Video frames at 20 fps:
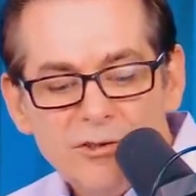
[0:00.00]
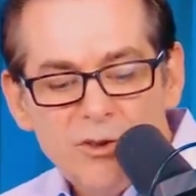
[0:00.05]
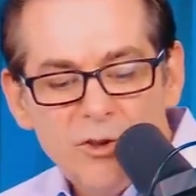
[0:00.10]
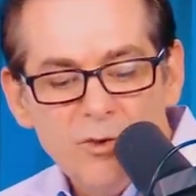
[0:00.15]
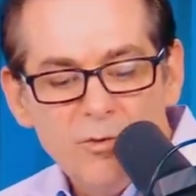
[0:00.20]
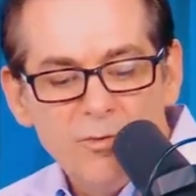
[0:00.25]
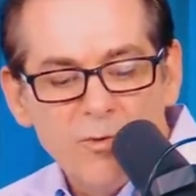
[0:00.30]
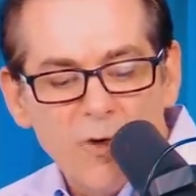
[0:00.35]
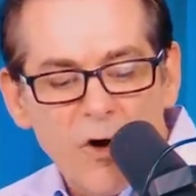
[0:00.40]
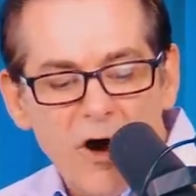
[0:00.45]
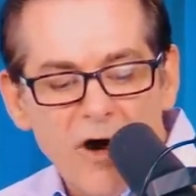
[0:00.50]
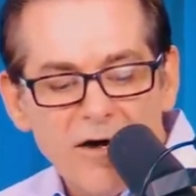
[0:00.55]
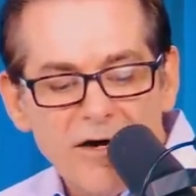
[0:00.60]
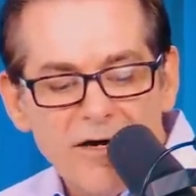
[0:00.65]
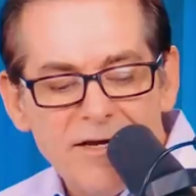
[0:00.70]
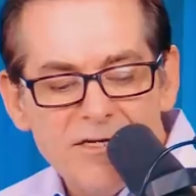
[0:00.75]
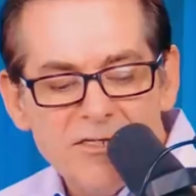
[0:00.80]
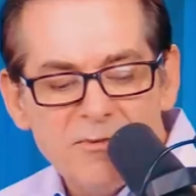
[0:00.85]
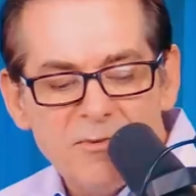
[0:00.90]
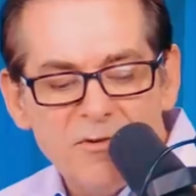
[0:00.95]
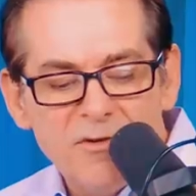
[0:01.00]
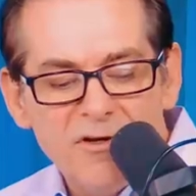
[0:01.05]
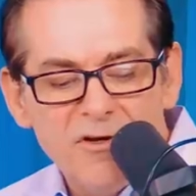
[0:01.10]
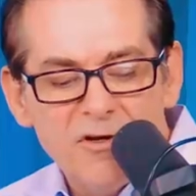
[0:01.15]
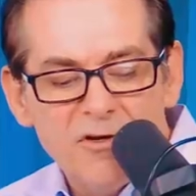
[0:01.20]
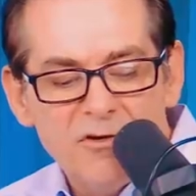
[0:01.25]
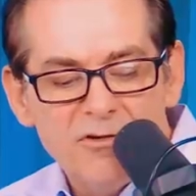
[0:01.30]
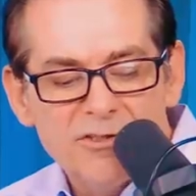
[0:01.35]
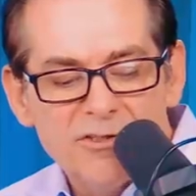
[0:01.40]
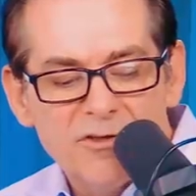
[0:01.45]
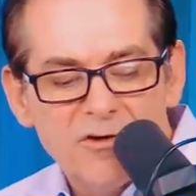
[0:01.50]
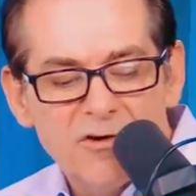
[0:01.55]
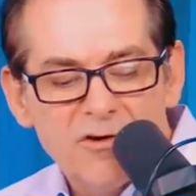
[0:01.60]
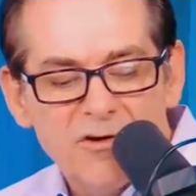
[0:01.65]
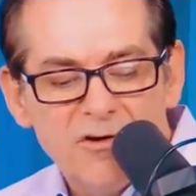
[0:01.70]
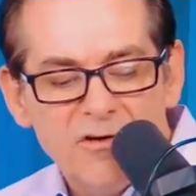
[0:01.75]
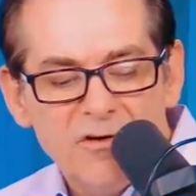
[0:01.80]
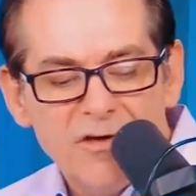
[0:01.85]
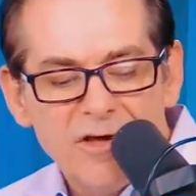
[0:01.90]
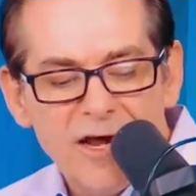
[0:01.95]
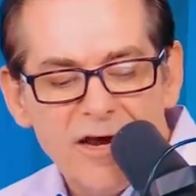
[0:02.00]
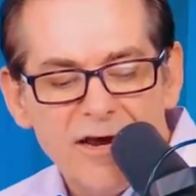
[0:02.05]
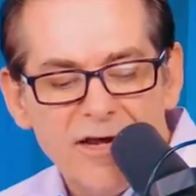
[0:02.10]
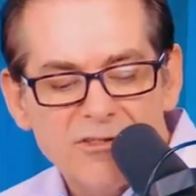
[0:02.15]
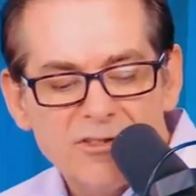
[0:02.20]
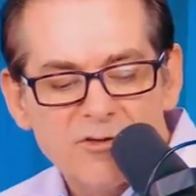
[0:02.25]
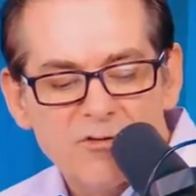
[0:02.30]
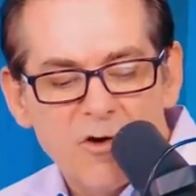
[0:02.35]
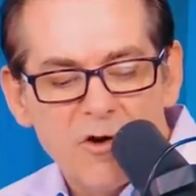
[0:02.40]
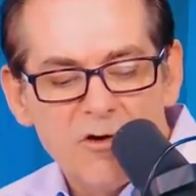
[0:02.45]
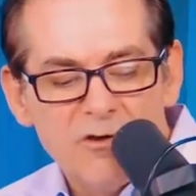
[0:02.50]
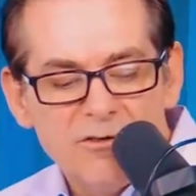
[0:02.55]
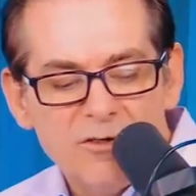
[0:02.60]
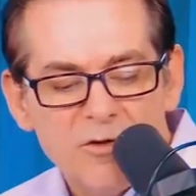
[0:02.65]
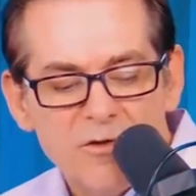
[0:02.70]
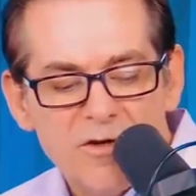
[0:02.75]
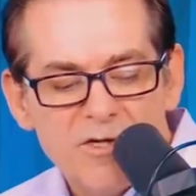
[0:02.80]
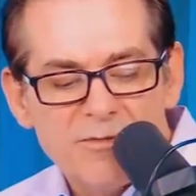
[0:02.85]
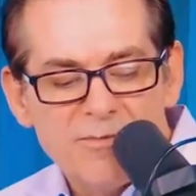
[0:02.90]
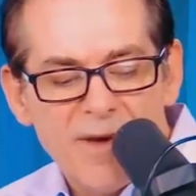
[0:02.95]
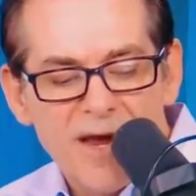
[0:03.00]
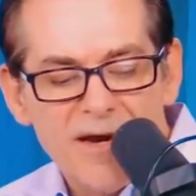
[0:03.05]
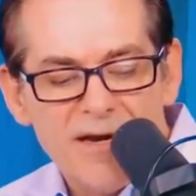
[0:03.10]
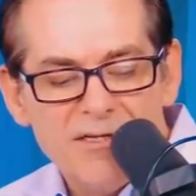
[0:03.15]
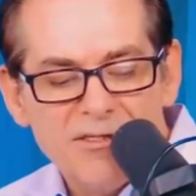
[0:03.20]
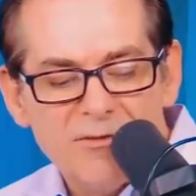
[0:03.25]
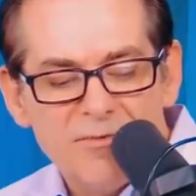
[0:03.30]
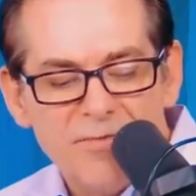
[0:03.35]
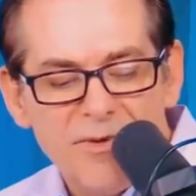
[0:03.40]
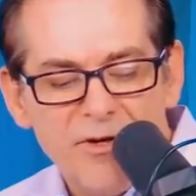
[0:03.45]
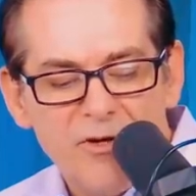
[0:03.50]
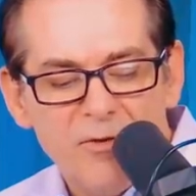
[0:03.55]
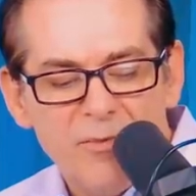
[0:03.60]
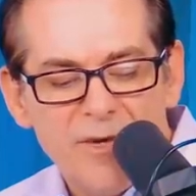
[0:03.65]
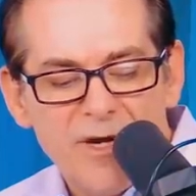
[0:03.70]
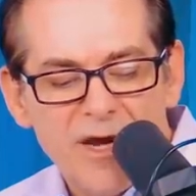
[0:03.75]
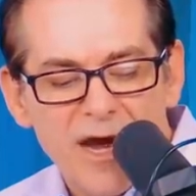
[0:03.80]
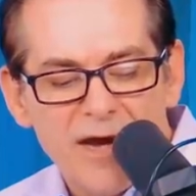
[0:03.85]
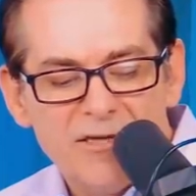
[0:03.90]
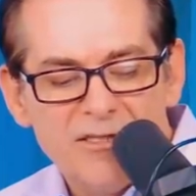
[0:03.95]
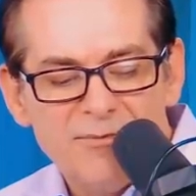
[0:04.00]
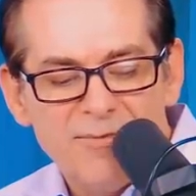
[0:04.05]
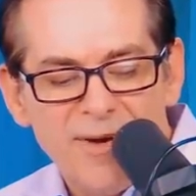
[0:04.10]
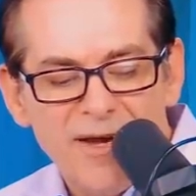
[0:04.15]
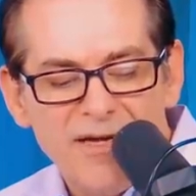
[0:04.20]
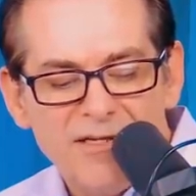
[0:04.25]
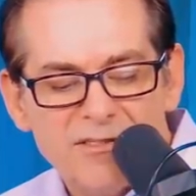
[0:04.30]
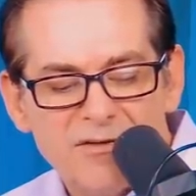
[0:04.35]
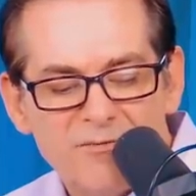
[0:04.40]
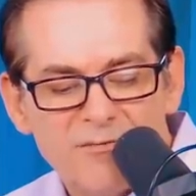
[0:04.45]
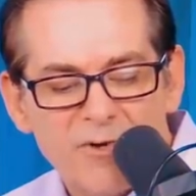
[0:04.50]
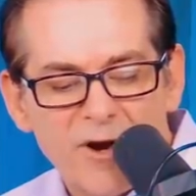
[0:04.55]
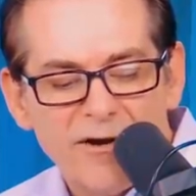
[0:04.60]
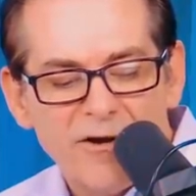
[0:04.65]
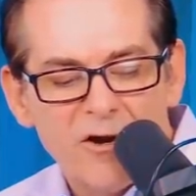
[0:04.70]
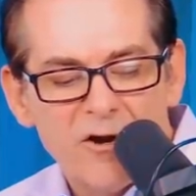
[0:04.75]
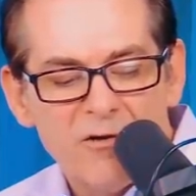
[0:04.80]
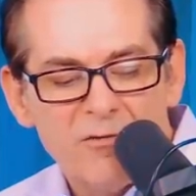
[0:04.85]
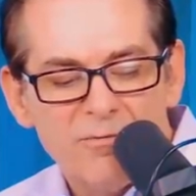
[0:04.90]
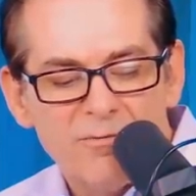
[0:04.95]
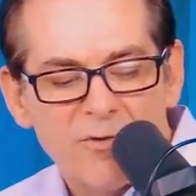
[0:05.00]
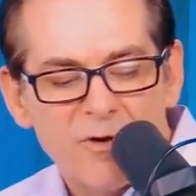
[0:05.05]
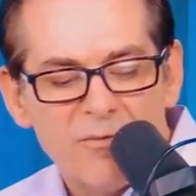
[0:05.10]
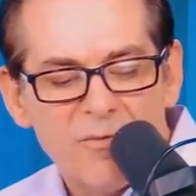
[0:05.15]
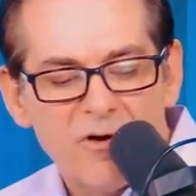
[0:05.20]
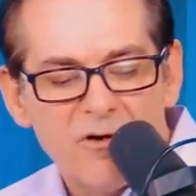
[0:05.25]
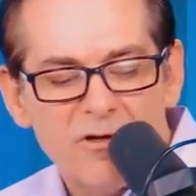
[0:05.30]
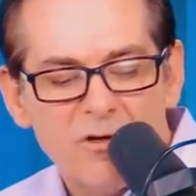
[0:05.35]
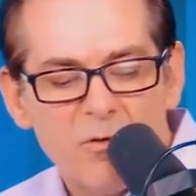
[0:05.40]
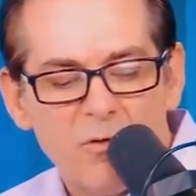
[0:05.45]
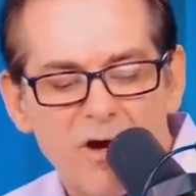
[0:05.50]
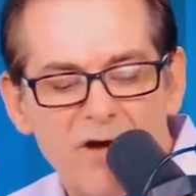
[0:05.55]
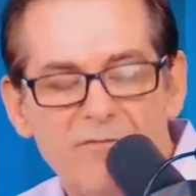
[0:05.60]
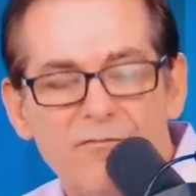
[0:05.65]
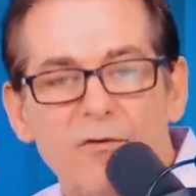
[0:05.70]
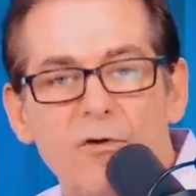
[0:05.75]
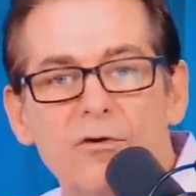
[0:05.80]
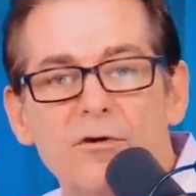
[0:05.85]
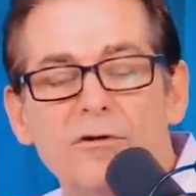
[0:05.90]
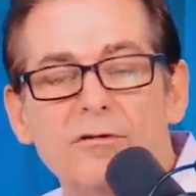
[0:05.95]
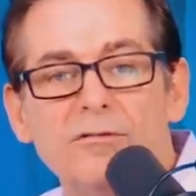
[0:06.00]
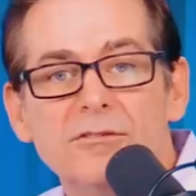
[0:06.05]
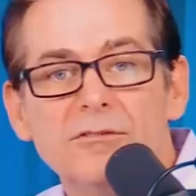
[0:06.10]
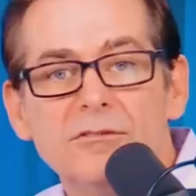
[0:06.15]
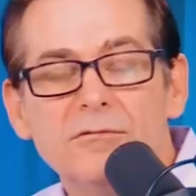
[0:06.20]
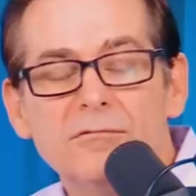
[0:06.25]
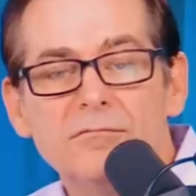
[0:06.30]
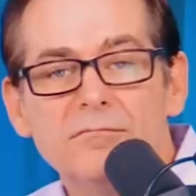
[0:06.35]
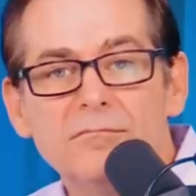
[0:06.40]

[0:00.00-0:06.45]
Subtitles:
to broaden his political circle and has struggled to expand his appeal beyond his base of primarily white voters.